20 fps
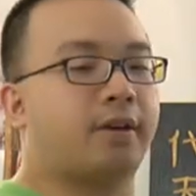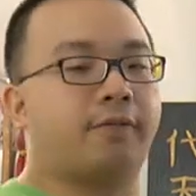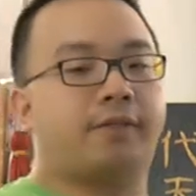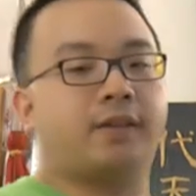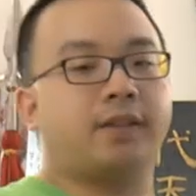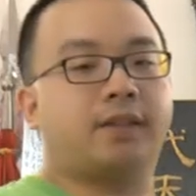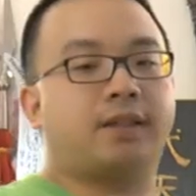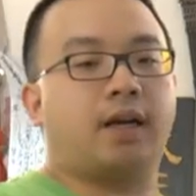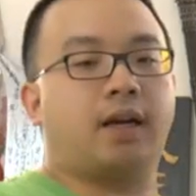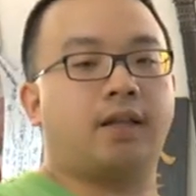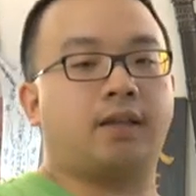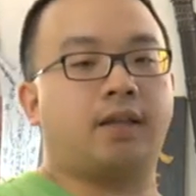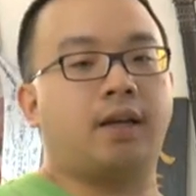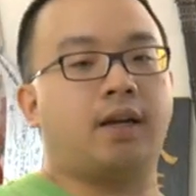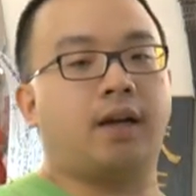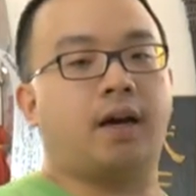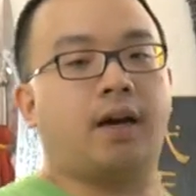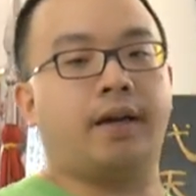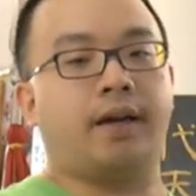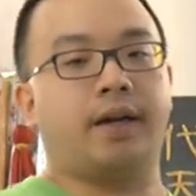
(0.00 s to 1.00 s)
of this
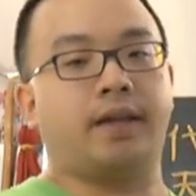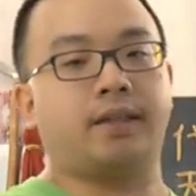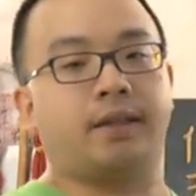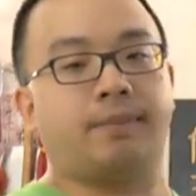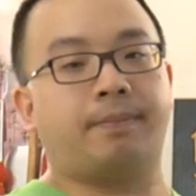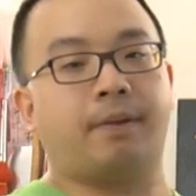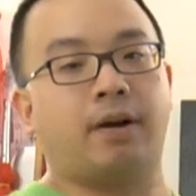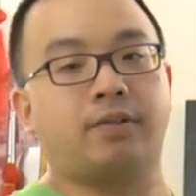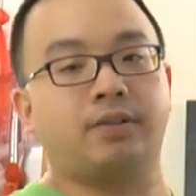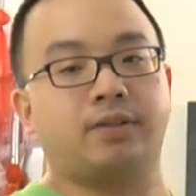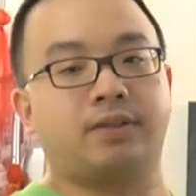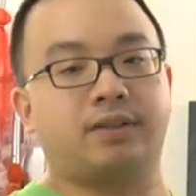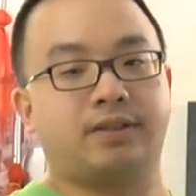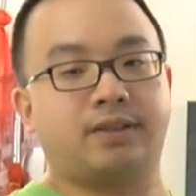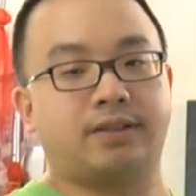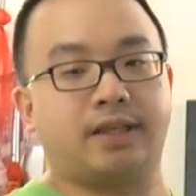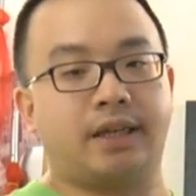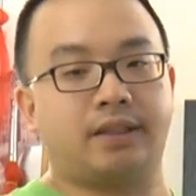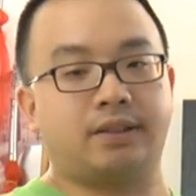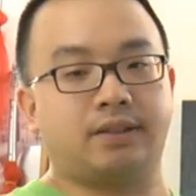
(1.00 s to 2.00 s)
katana is about
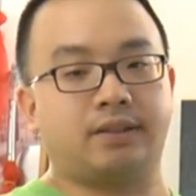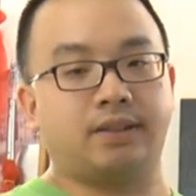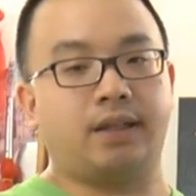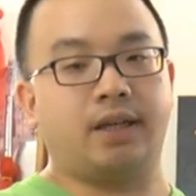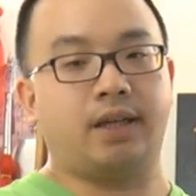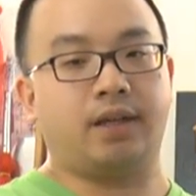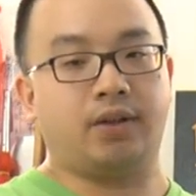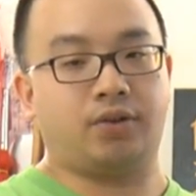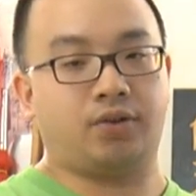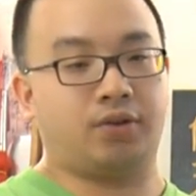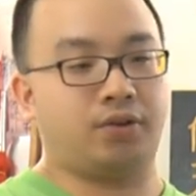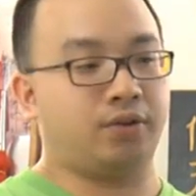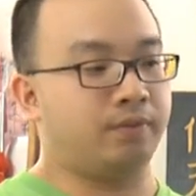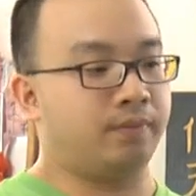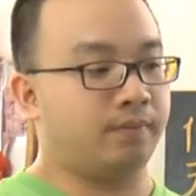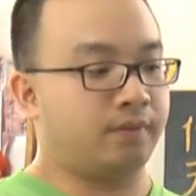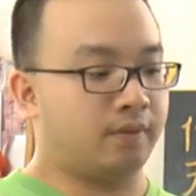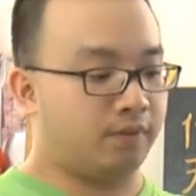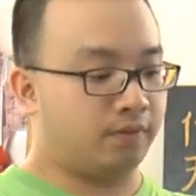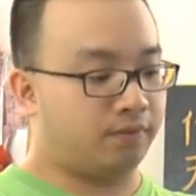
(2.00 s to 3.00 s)
6 inches
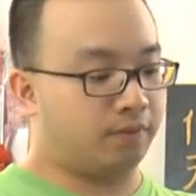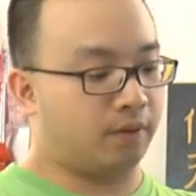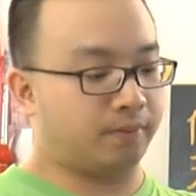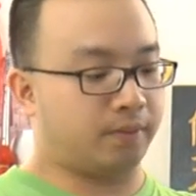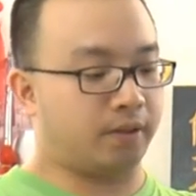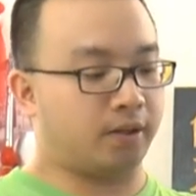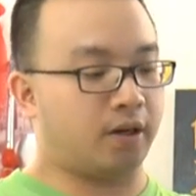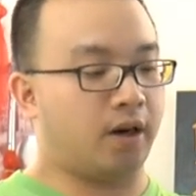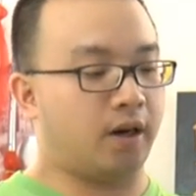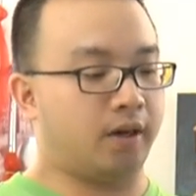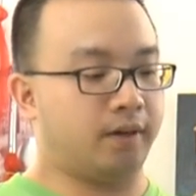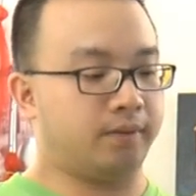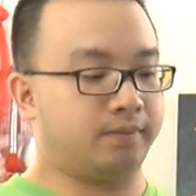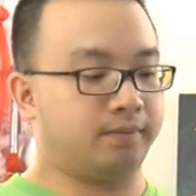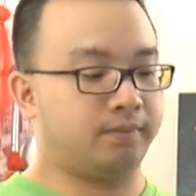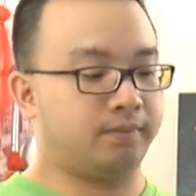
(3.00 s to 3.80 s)
from the guard.